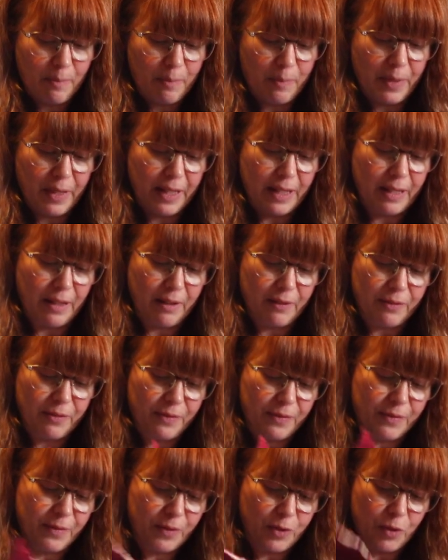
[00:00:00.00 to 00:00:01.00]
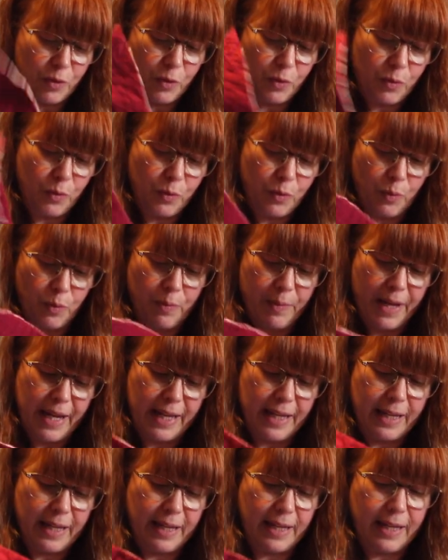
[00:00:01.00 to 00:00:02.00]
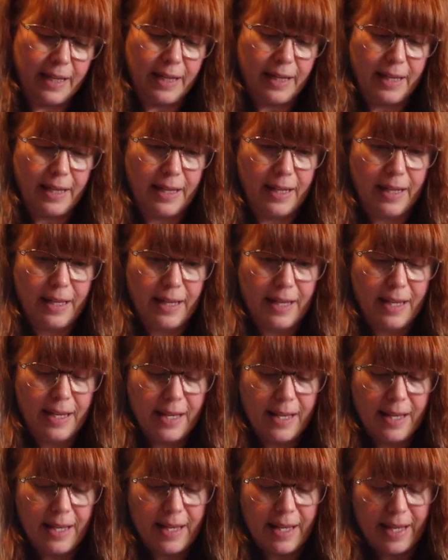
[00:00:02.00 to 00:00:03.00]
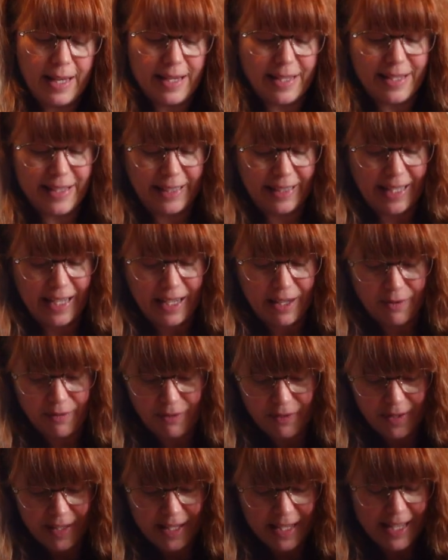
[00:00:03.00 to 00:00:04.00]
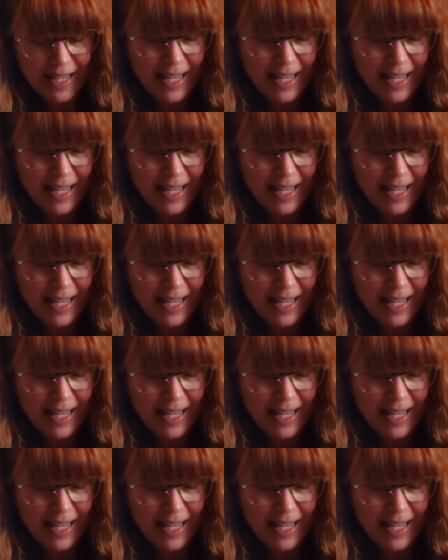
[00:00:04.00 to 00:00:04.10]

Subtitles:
big enough to make a sleeve,